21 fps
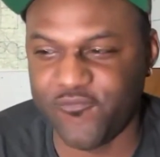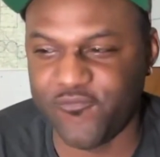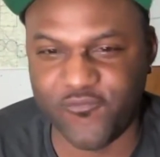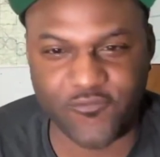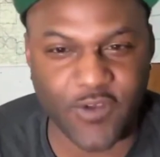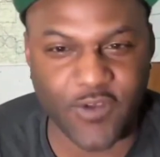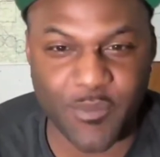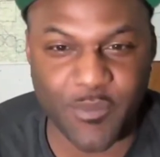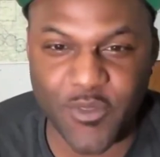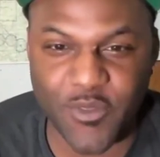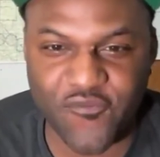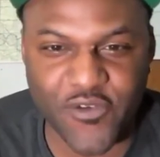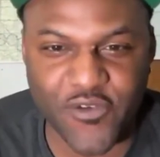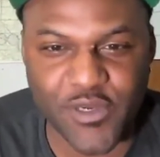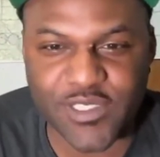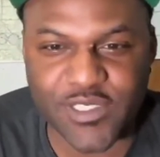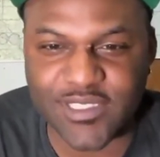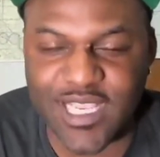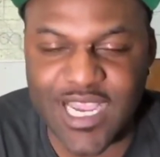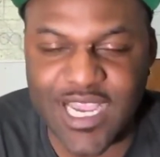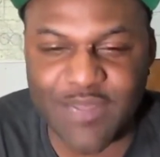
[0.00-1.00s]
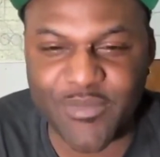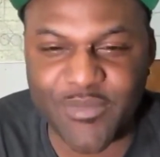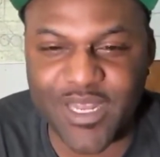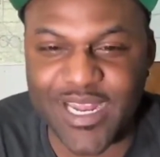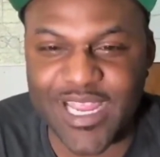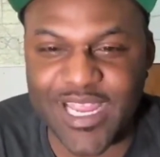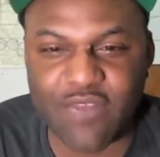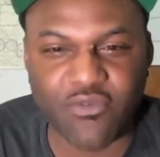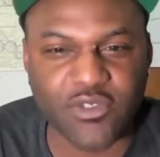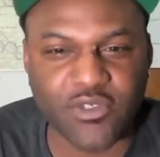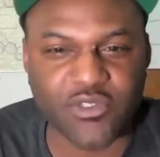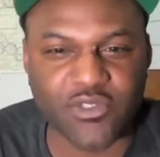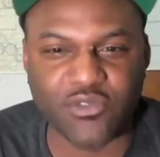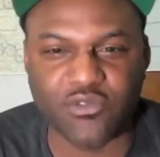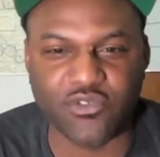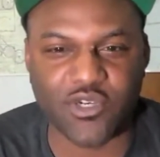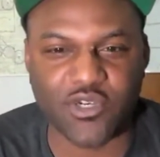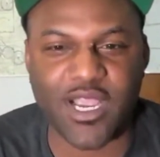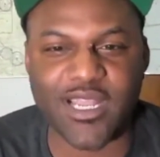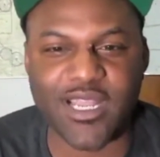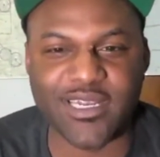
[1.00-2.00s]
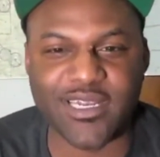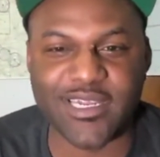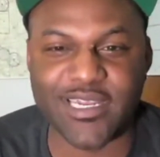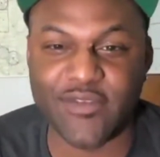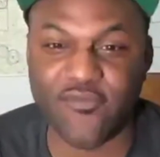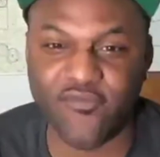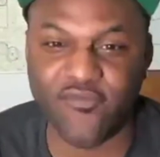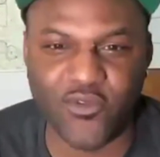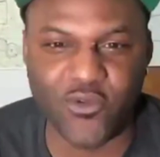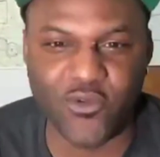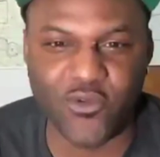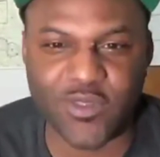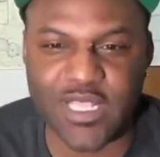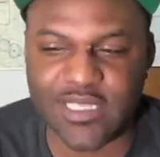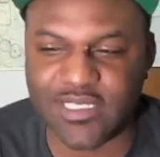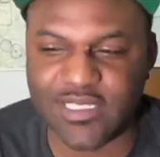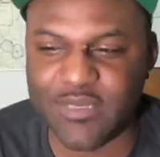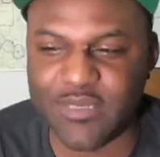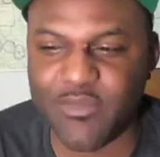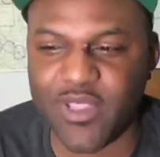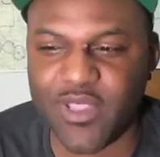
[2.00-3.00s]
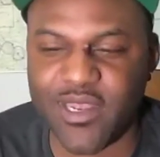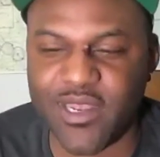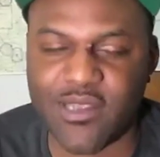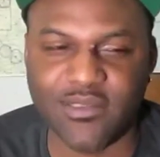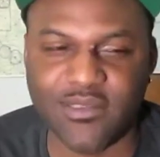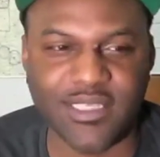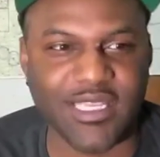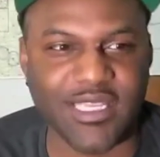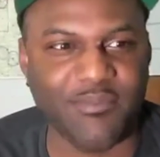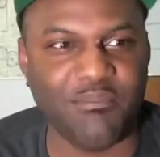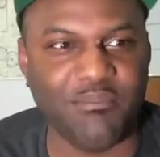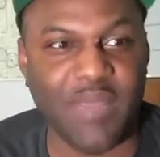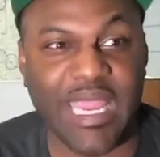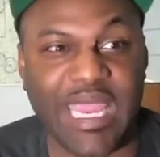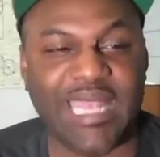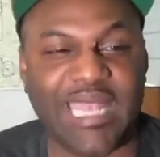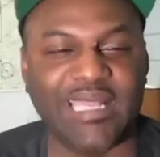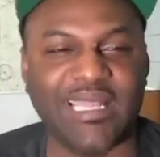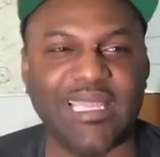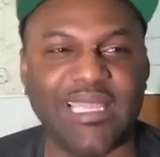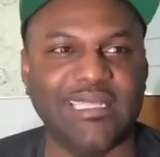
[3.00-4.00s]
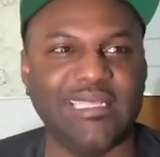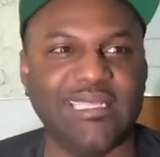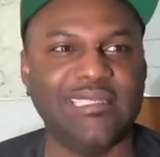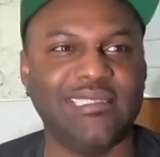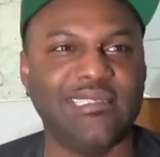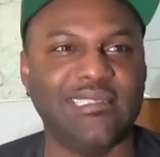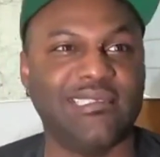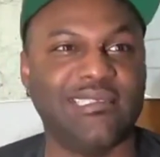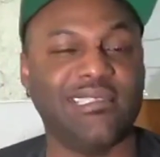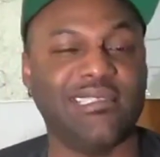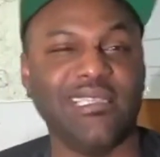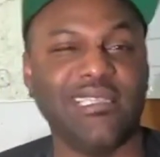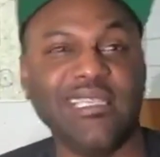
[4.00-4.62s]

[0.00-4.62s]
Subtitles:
from the first time that I ever tried it and flew on that simulator, I was like, man, like this is